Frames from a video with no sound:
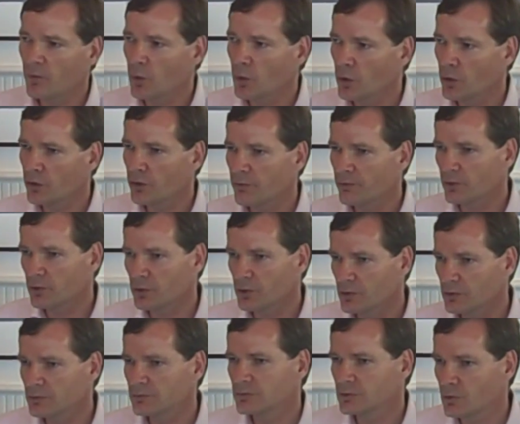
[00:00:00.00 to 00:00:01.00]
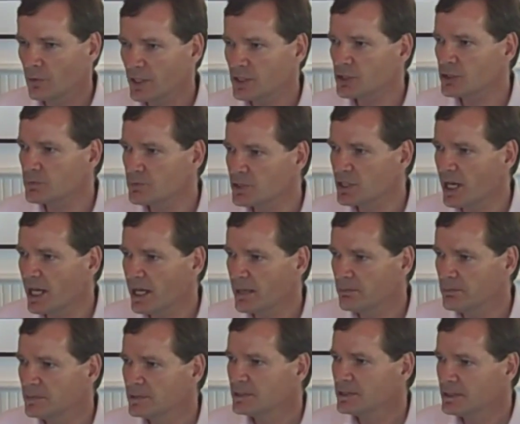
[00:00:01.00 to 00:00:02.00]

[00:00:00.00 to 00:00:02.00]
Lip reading: forth for quite some time.